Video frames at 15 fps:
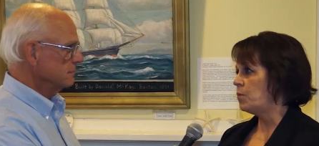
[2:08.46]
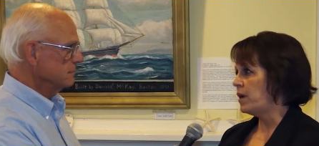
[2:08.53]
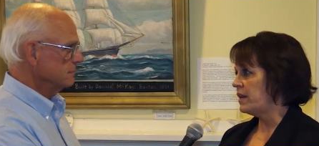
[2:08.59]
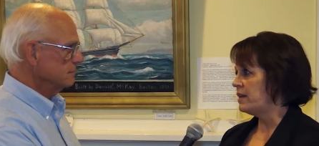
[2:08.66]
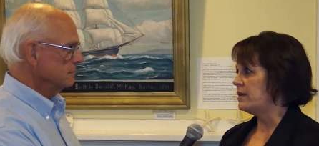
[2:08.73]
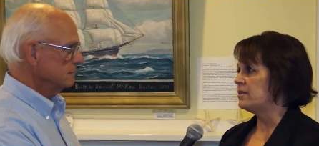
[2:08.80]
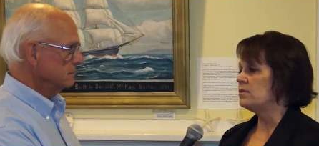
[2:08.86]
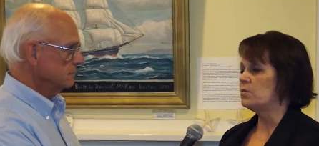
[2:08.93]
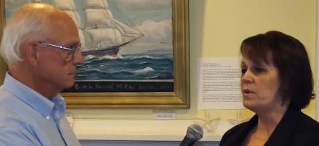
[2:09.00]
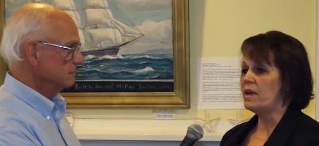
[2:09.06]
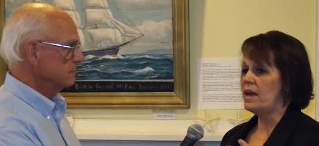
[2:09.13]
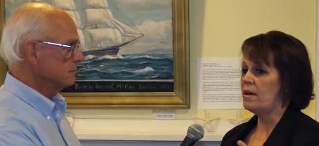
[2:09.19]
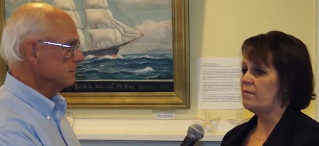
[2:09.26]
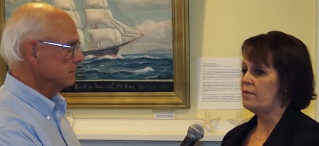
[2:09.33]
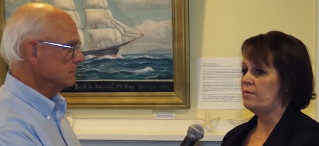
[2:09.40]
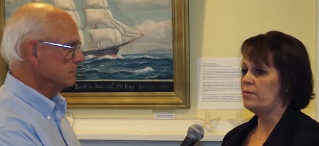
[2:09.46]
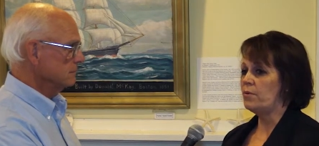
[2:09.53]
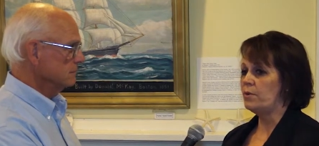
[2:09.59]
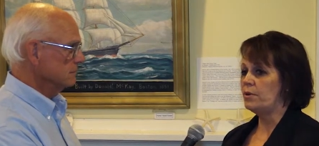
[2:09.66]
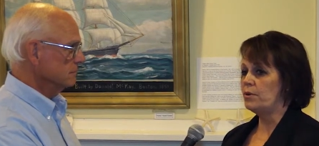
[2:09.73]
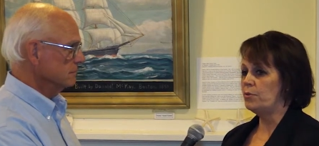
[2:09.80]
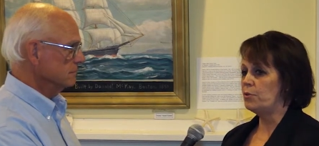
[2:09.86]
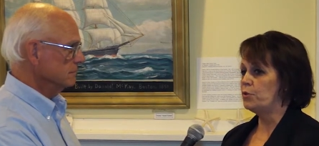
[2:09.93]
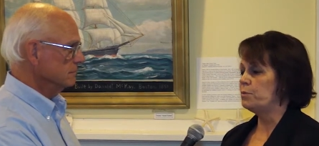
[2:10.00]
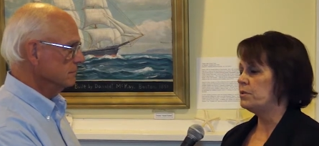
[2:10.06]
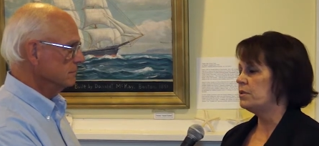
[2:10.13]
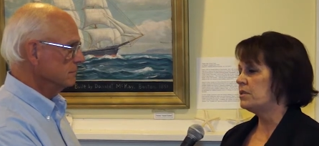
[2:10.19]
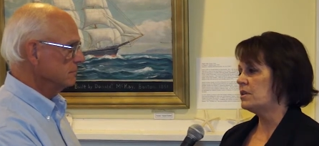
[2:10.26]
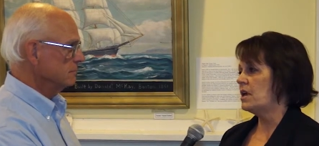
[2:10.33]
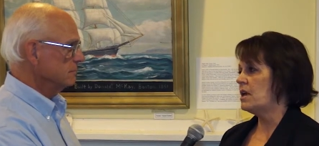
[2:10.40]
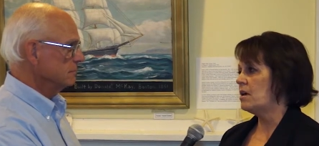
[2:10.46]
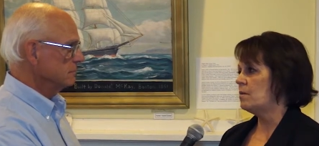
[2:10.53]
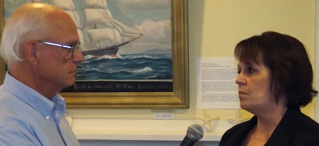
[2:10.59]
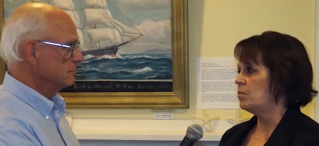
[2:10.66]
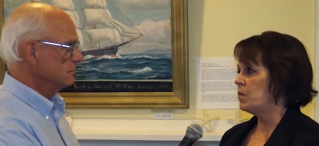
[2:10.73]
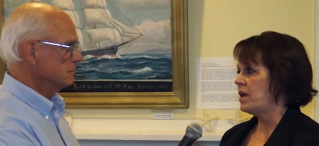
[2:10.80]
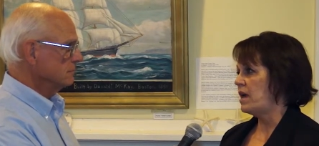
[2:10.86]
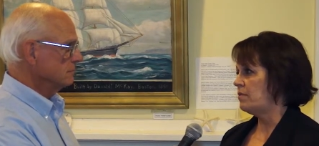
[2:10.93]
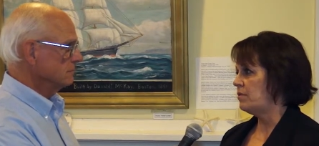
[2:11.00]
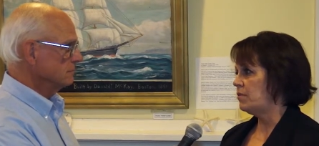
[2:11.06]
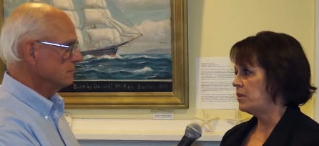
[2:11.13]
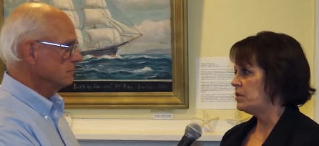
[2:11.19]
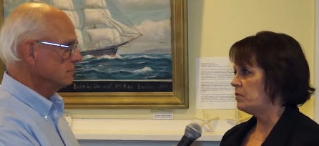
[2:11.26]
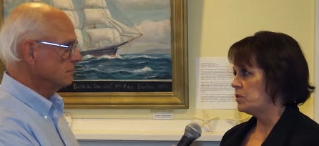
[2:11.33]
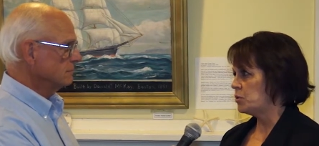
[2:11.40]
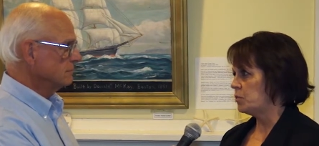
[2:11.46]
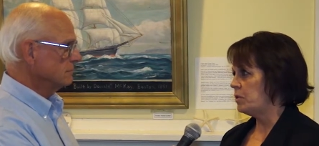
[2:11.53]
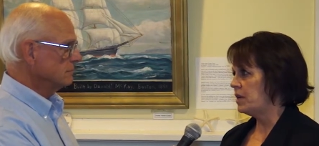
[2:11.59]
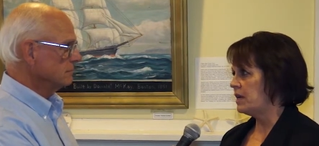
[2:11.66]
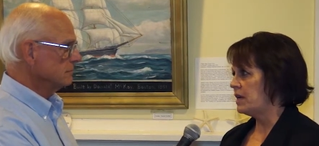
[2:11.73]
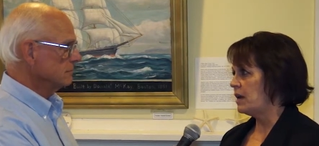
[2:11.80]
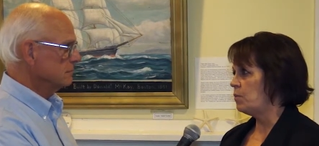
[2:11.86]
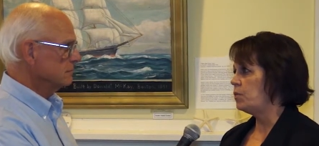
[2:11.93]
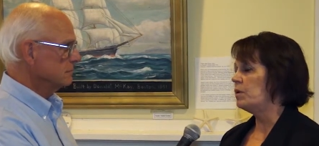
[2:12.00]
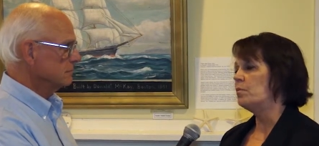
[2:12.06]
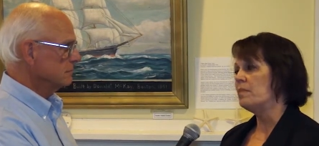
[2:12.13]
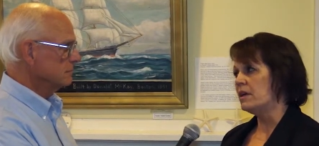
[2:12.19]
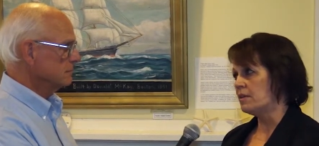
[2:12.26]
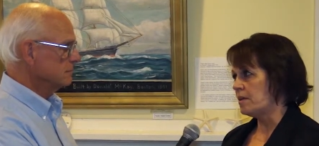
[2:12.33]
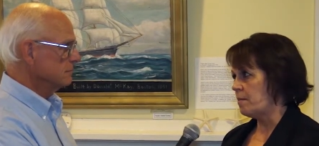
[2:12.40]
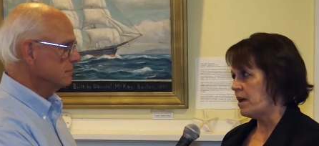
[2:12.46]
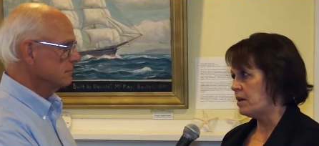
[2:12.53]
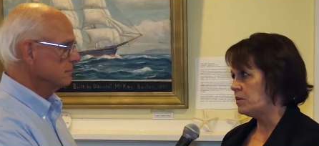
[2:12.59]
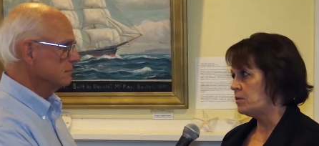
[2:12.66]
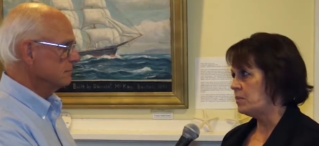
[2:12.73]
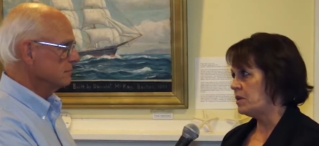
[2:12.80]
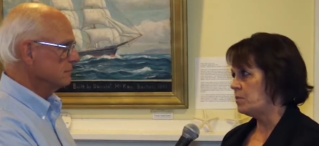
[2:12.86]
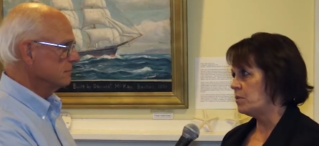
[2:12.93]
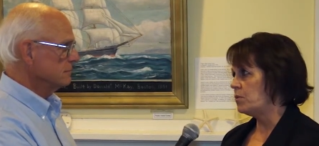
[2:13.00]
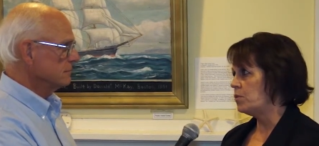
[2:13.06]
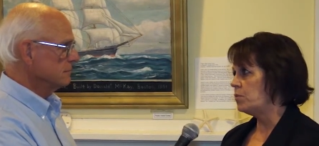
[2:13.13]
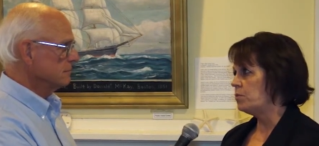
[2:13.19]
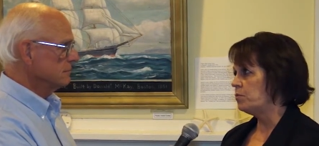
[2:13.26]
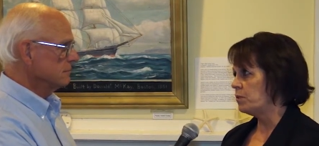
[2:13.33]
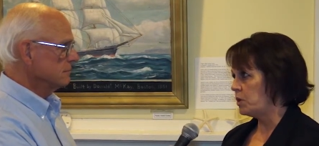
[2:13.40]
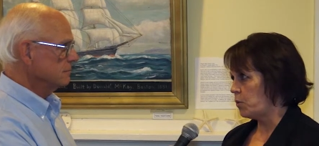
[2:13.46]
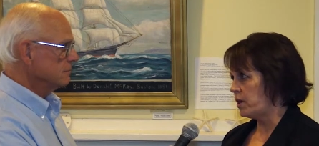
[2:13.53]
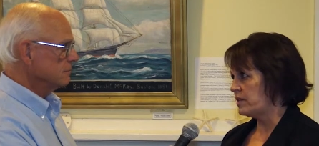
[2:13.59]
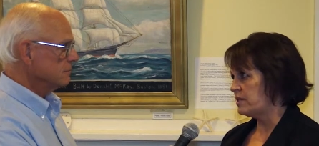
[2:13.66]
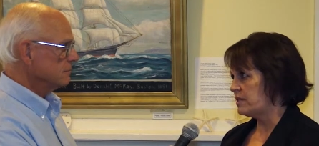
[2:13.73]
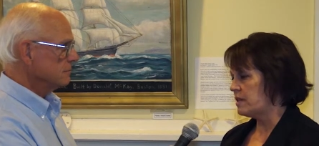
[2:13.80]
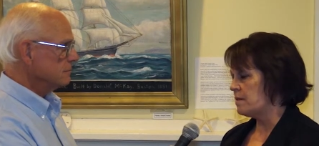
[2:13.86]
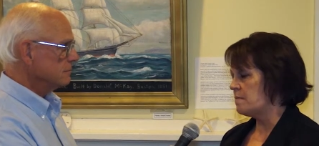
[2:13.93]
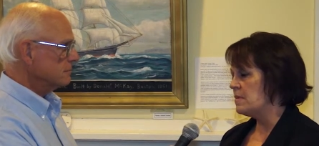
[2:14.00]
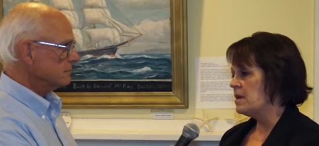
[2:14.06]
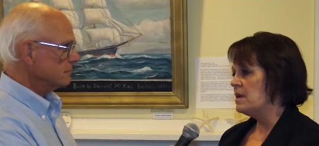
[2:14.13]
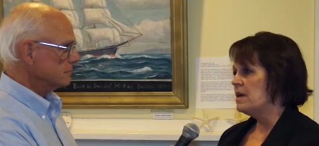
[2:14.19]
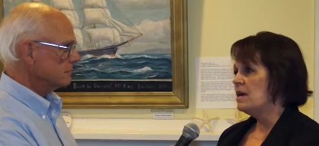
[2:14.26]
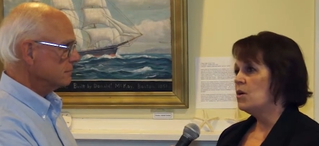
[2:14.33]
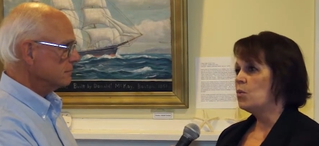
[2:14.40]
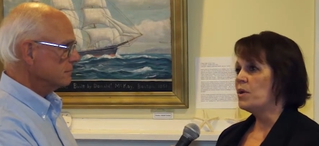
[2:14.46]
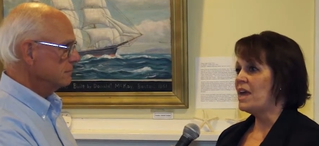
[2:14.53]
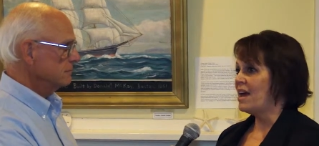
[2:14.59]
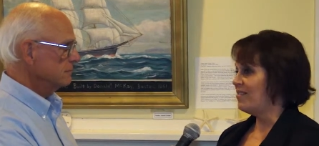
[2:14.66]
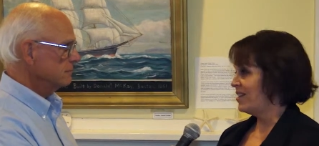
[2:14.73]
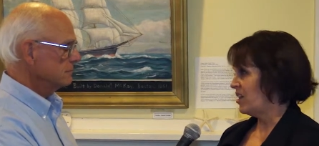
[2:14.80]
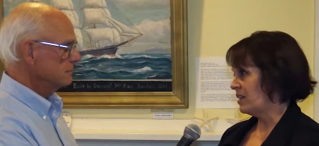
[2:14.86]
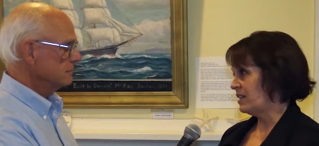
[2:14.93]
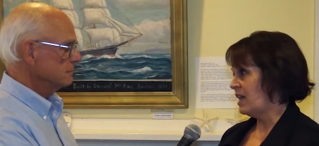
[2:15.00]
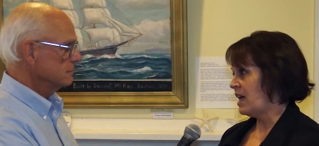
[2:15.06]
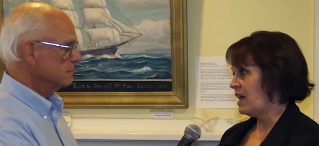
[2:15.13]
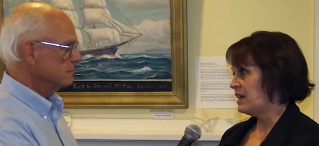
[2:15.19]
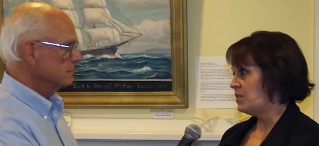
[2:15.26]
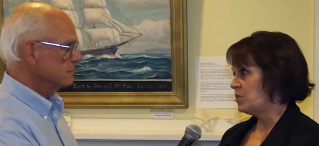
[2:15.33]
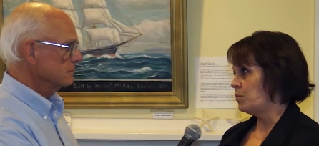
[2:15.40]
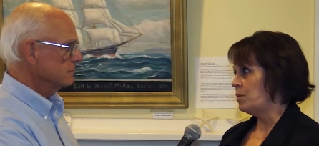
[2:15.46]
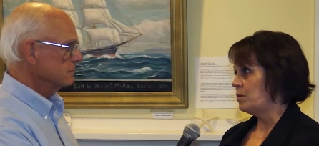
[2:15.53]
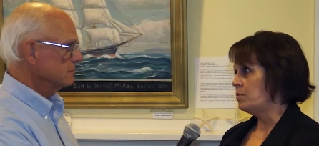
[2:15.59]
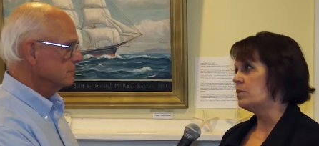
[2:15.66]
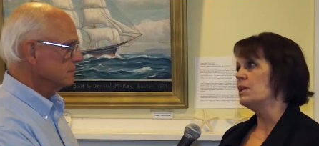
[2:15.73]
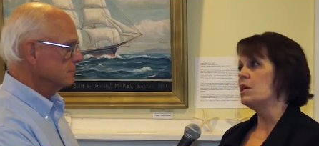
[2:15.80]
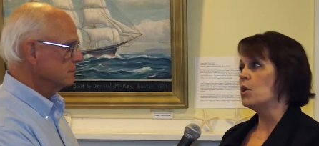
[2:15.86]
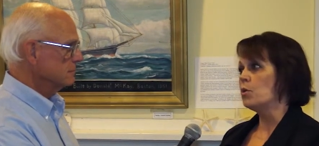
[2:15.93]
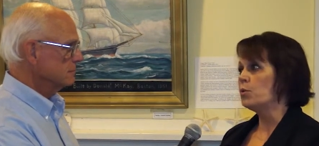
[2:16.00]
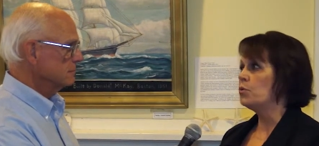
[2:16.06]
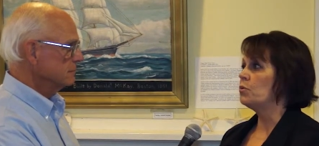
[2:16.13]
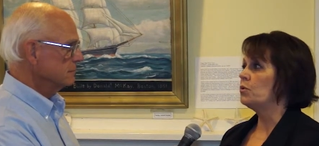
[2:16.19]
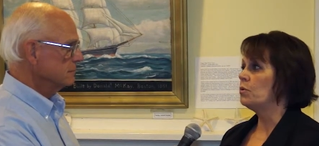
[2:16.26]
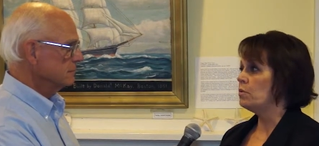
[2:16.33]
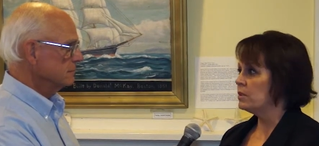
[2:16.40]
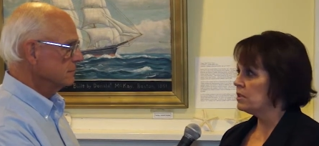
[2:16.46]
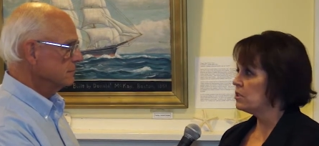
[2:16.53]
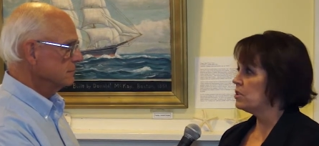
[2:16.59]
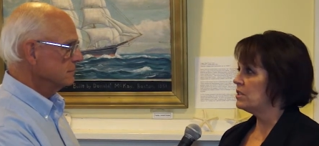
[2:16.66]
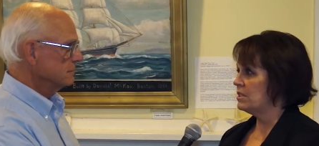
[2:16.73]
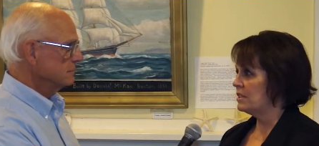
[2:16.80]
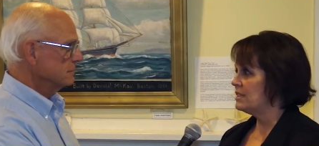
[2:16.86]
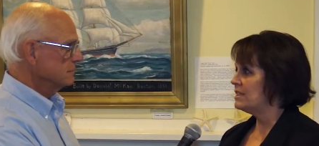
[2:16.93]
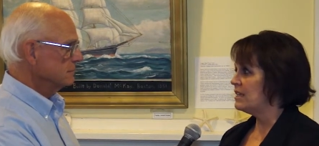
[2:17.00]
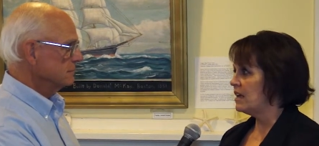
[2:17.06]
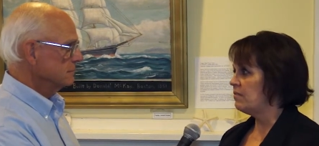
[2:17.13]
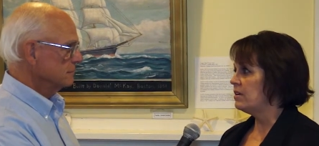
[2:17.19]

Speaker 1: weddings. We have it for groups. Um, we have it for individual pickup. We'll mail them out to people who request them. We have it online so people can go through and just see